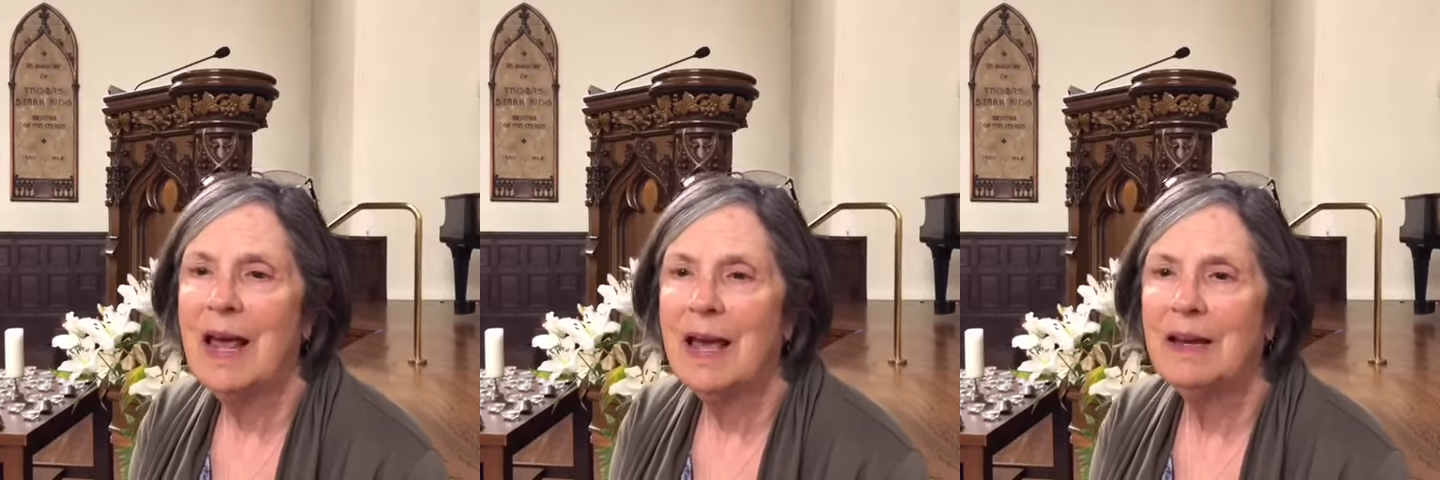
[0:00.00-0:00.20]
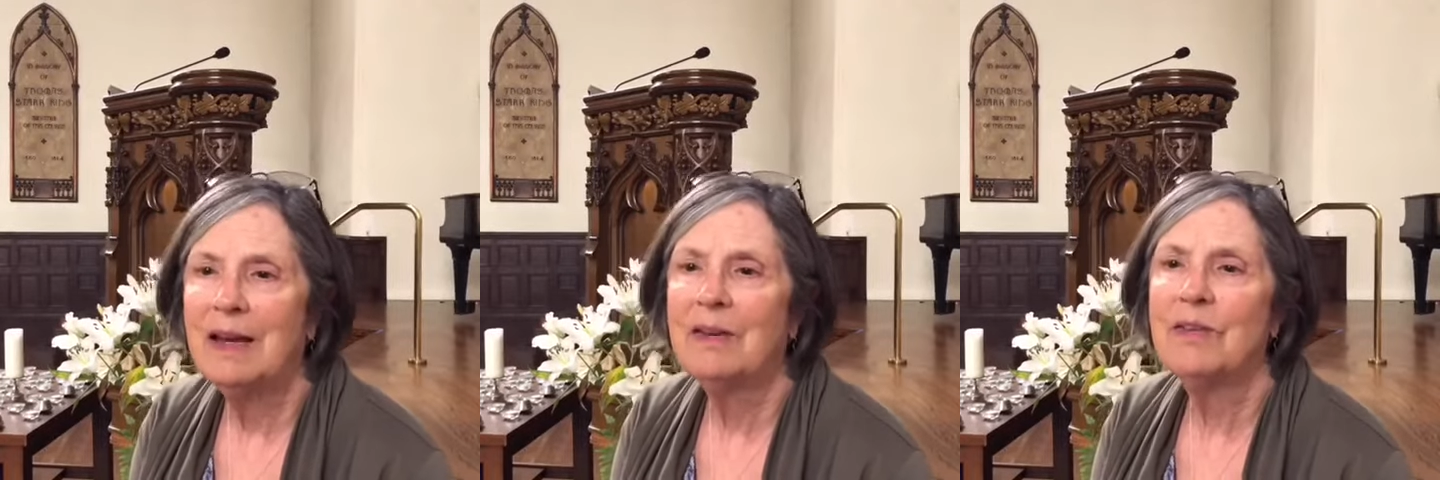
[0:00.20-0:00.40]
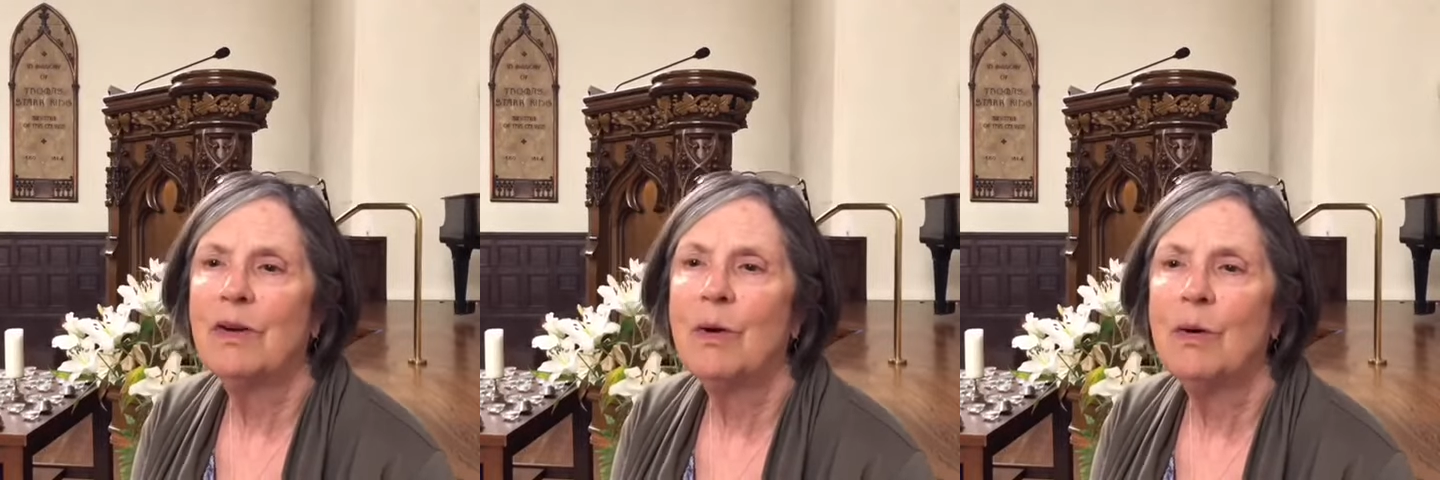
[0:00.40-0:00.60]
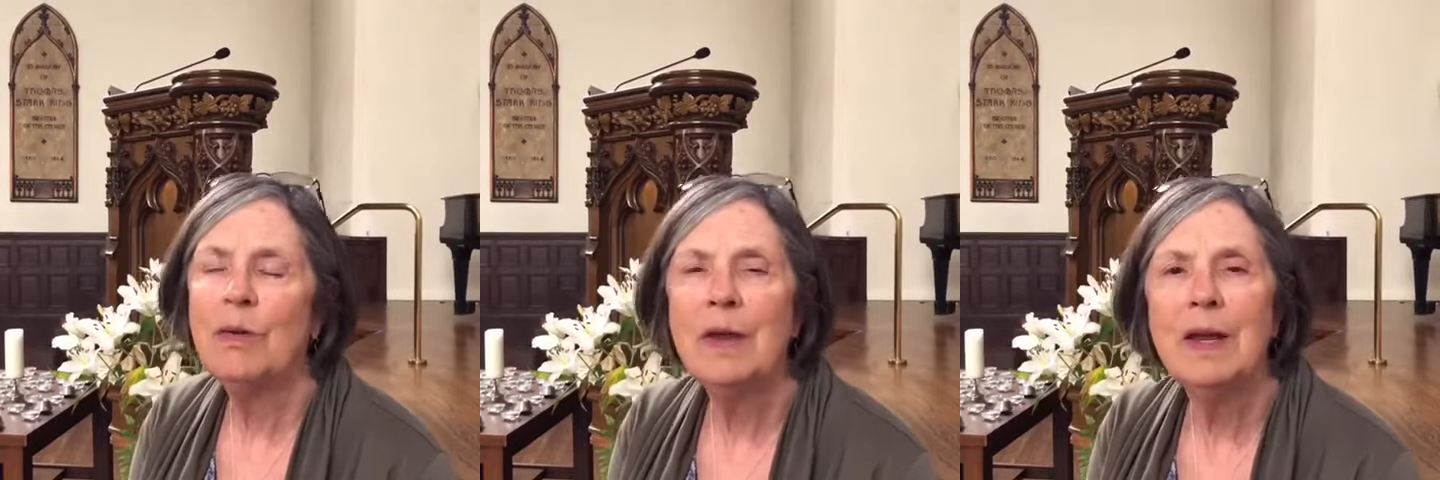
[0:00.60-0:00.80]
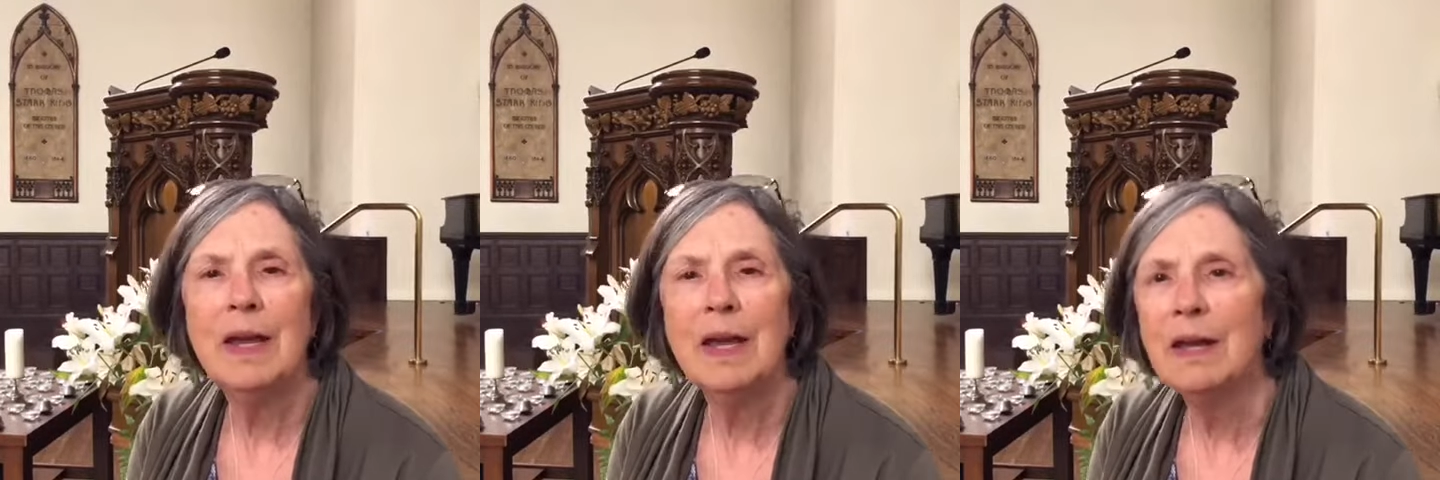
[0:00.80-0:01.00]
and it's
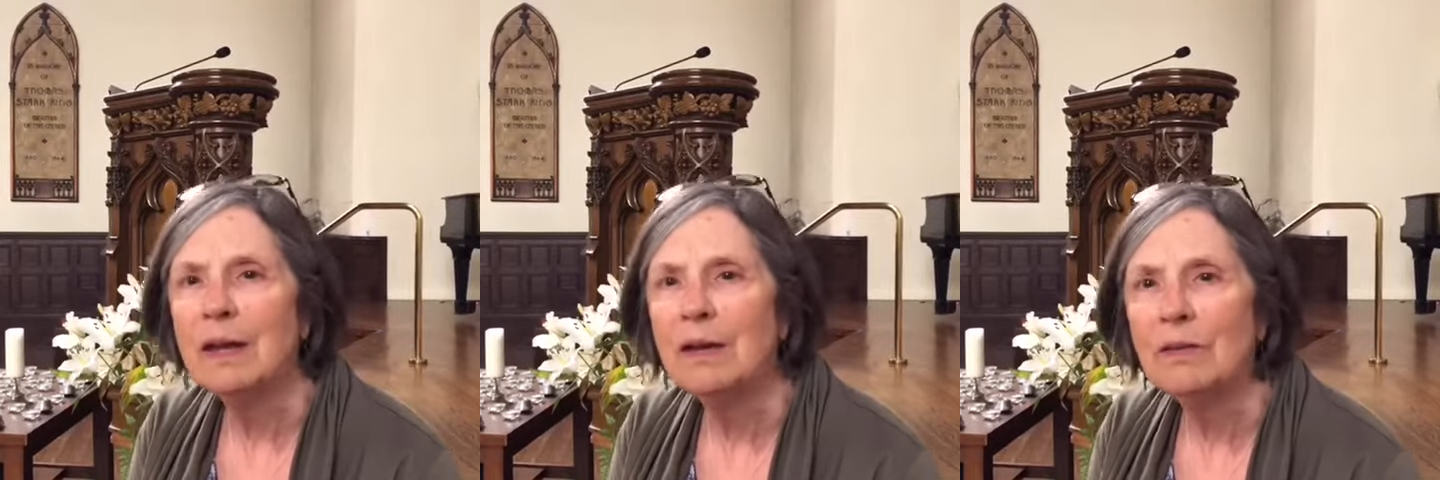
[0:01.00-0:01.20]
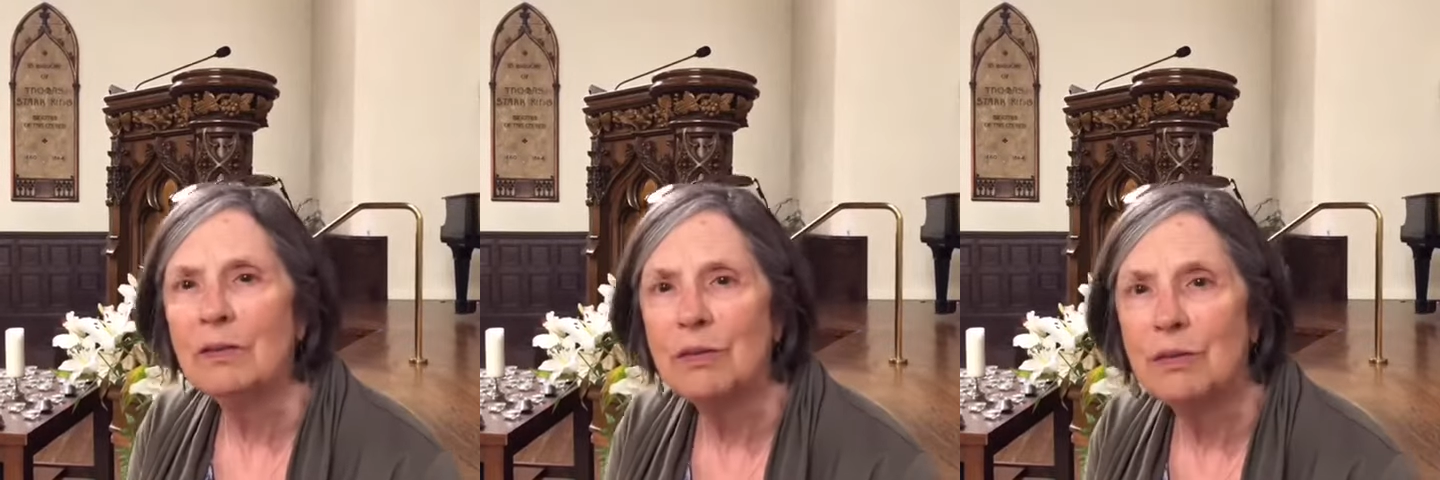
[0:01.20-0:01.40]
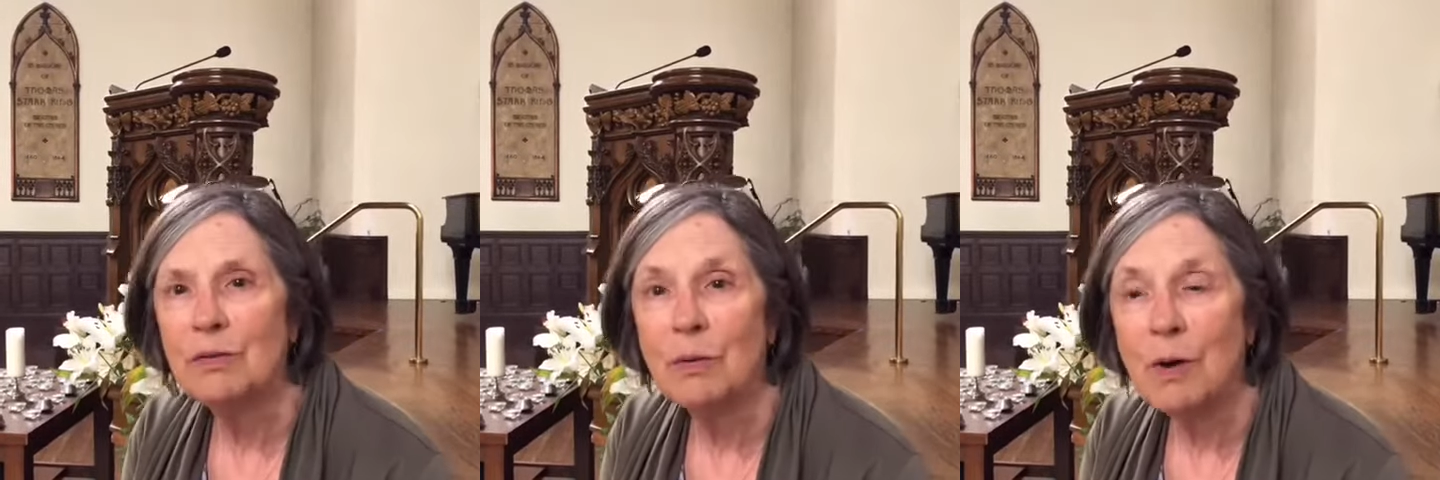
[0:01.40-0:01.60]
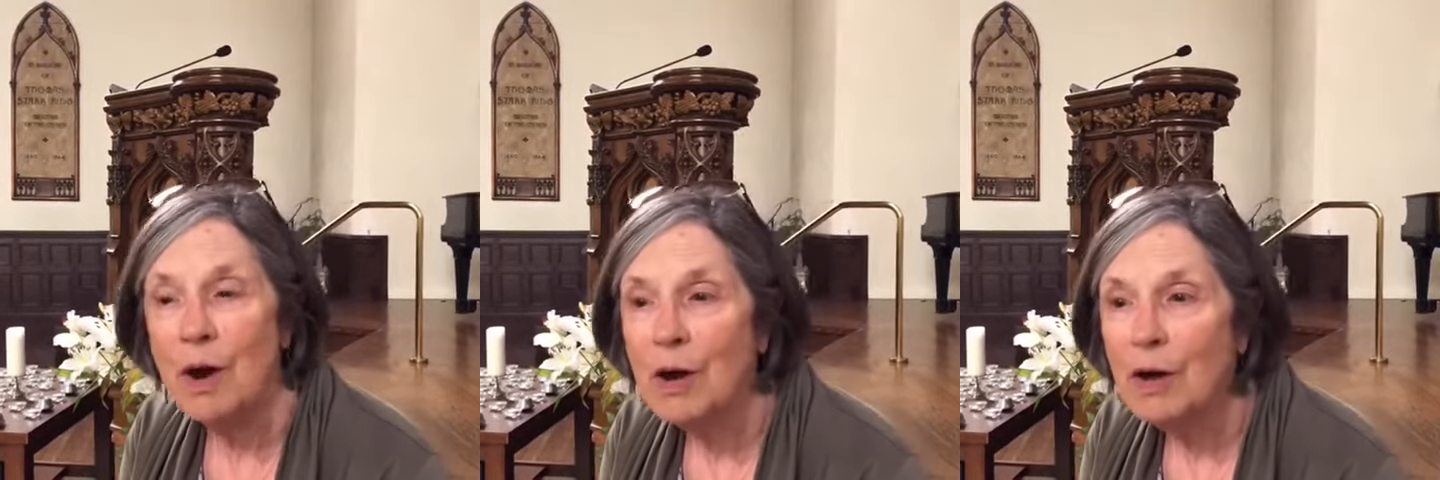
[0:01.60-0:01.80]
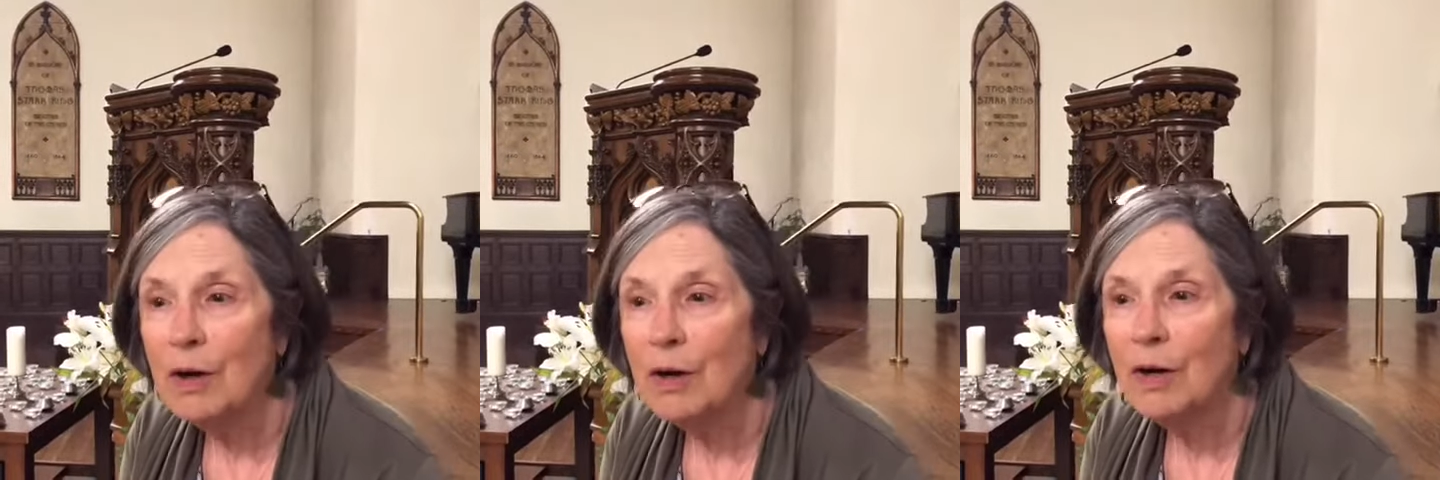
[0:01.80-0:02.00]
only getting
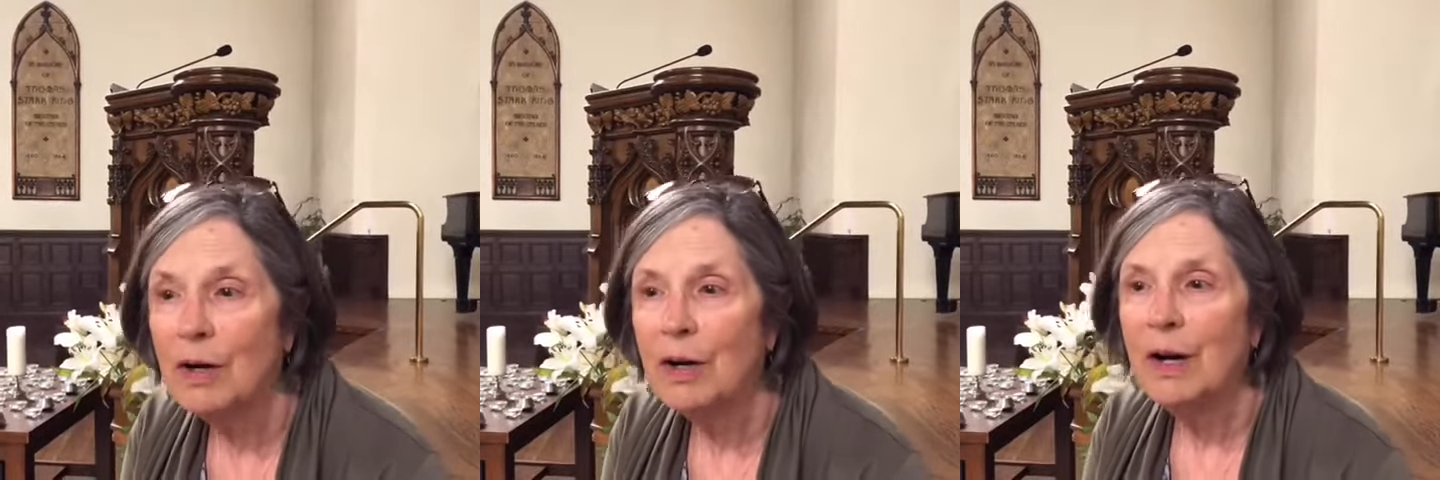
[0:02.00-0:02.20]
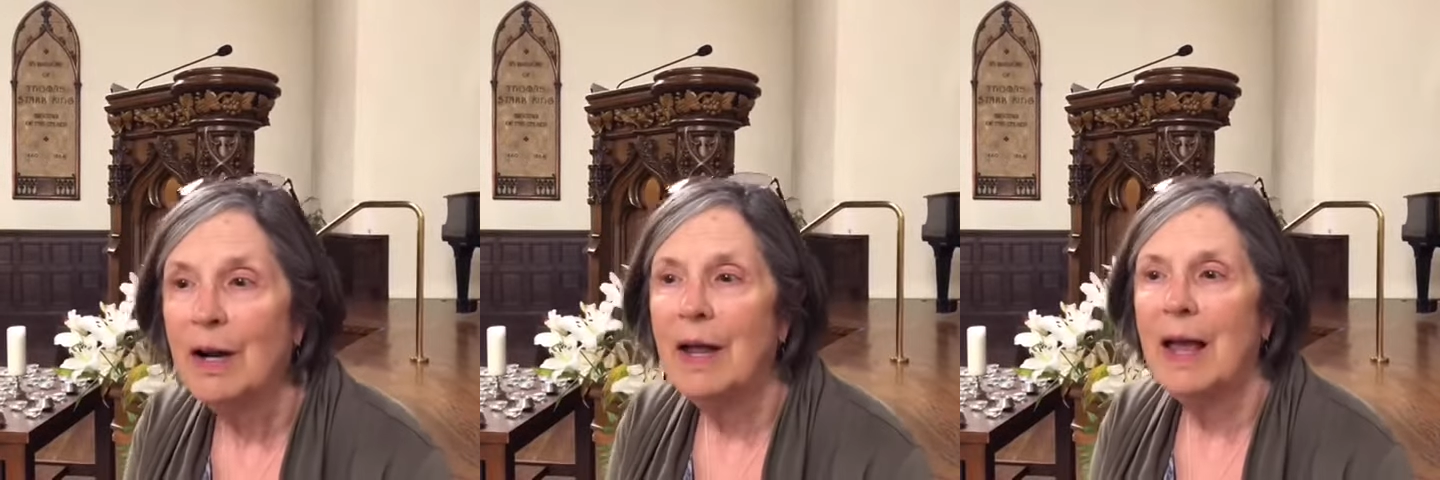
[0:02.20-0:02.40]
stronger